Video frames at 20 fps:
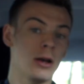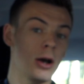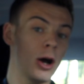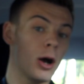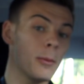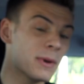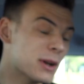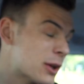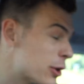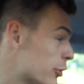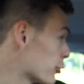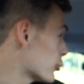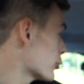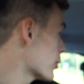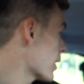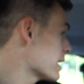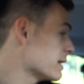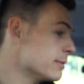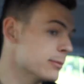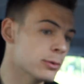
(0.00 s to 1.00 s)
I'm in a
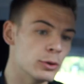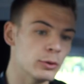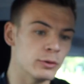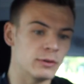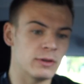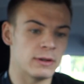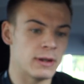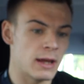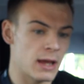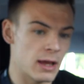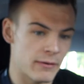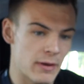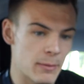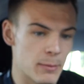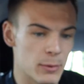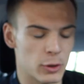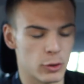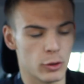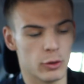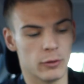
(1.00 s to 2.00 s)
great mood today. I've had
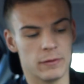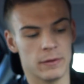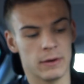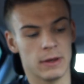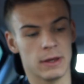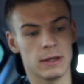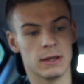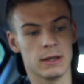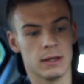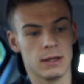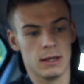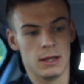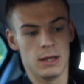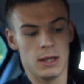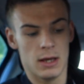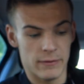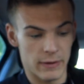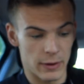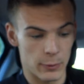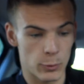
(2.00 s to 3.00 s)
my coffee.
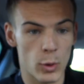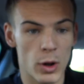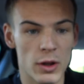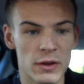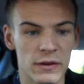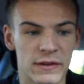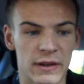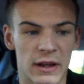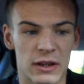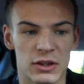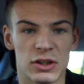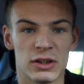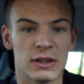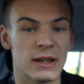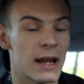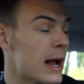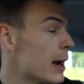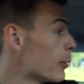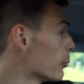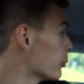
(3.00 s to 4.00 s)
I've had one session
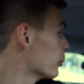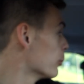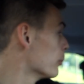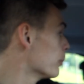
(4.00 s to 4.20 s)
down.